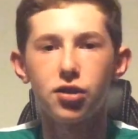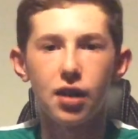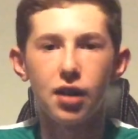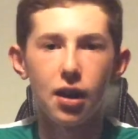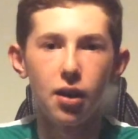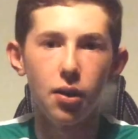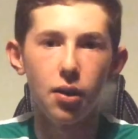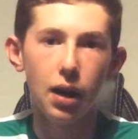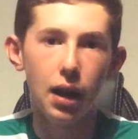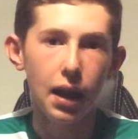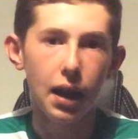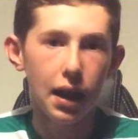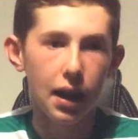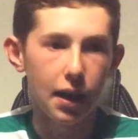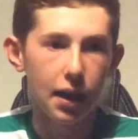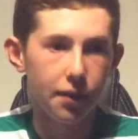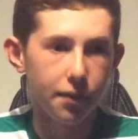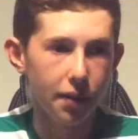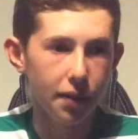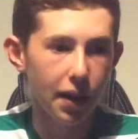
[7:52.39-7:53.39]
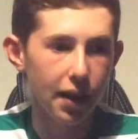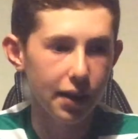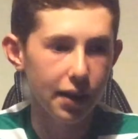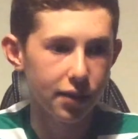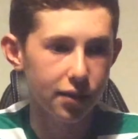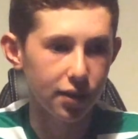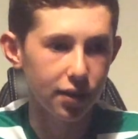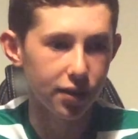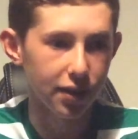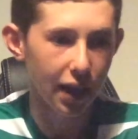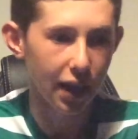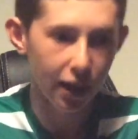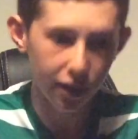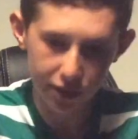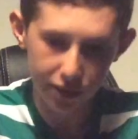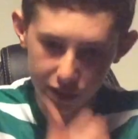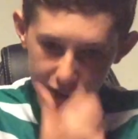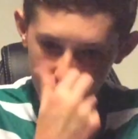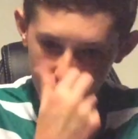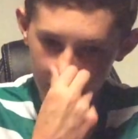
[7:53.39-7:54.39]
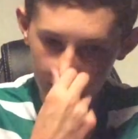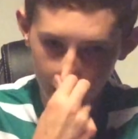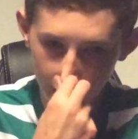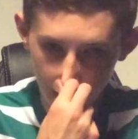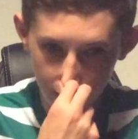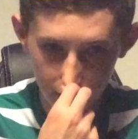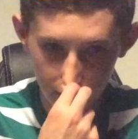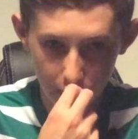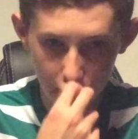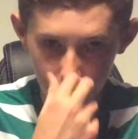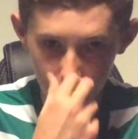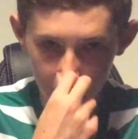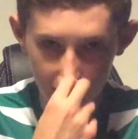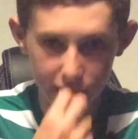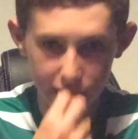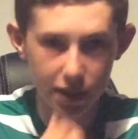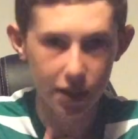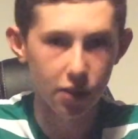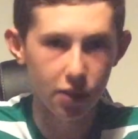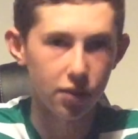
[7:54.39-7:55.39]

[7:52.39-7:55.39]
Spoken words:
So in fairness to Scales, he started off a bit risky.